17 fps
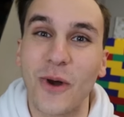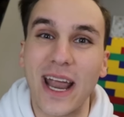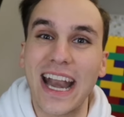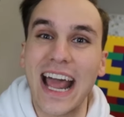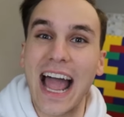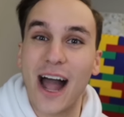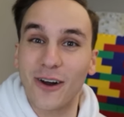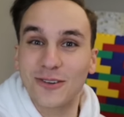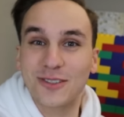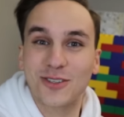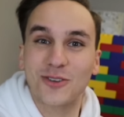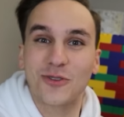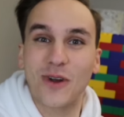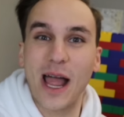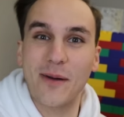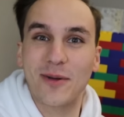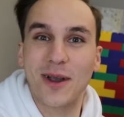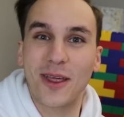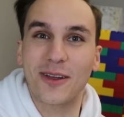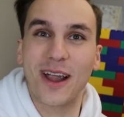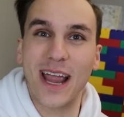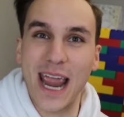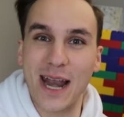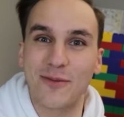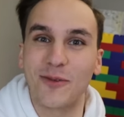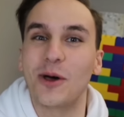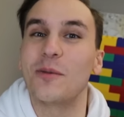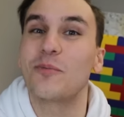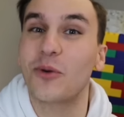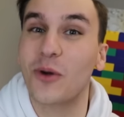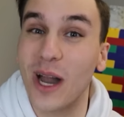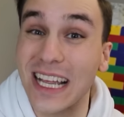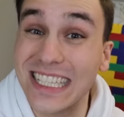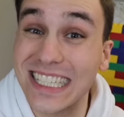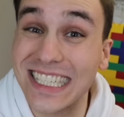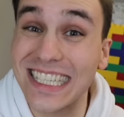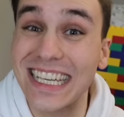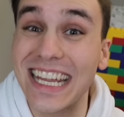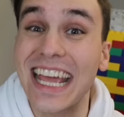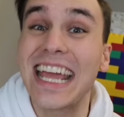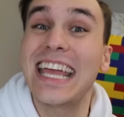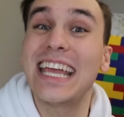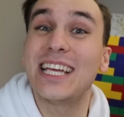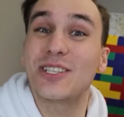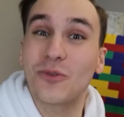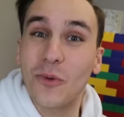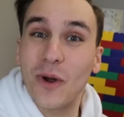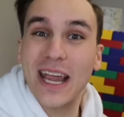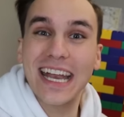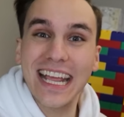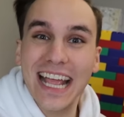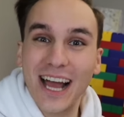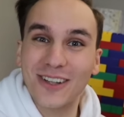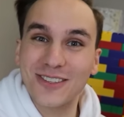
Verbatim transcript: went out to grab another animal and Preston is waiting